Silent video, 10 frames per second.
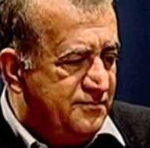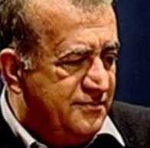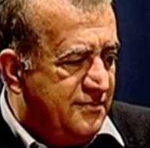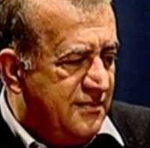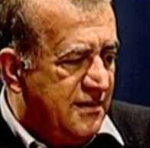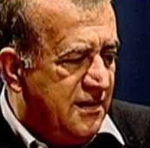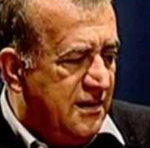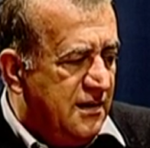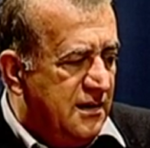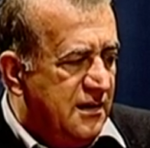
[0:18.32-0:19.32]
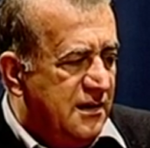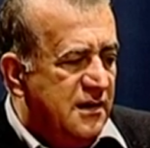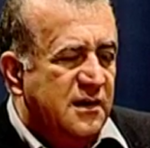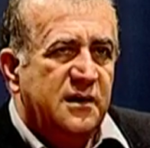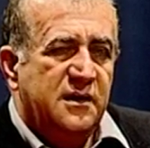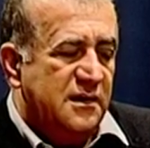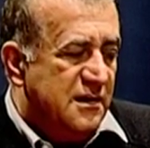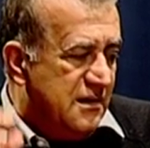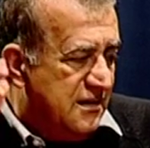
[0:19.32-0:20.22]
(no one is talking)